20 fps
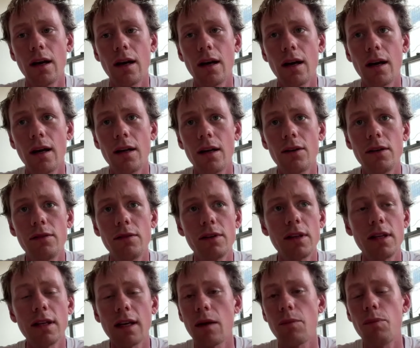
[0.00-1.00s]
I don't even
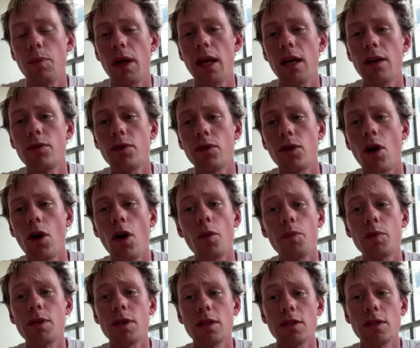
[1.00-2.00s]
think I paid for the
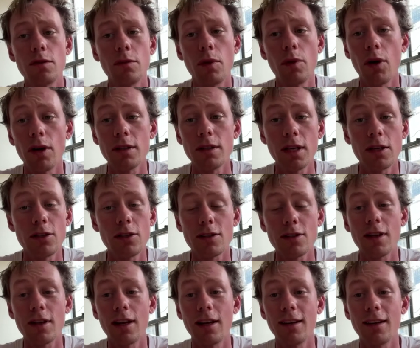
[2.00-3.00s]
options, to be honest. I just
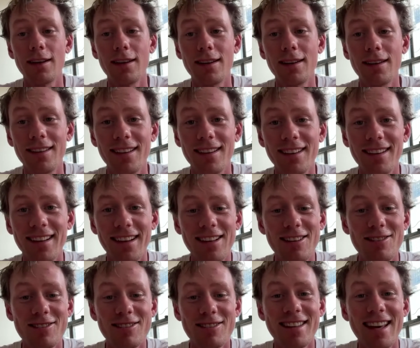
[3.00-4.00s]
like, he
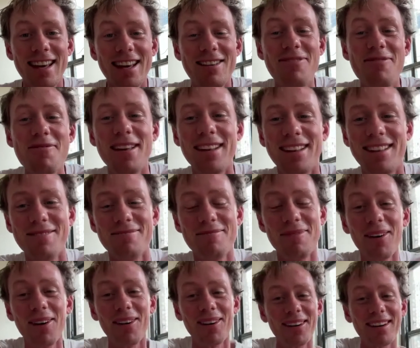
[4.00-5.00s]
just gave me the
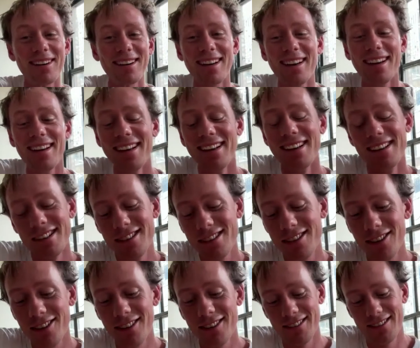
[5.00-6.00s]
book.
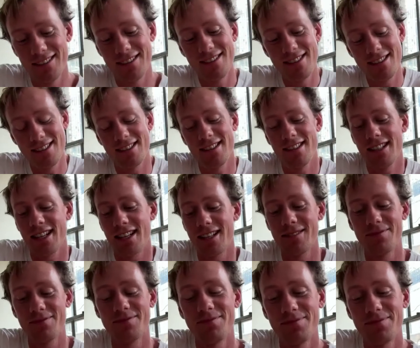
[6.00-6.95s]
So yeah.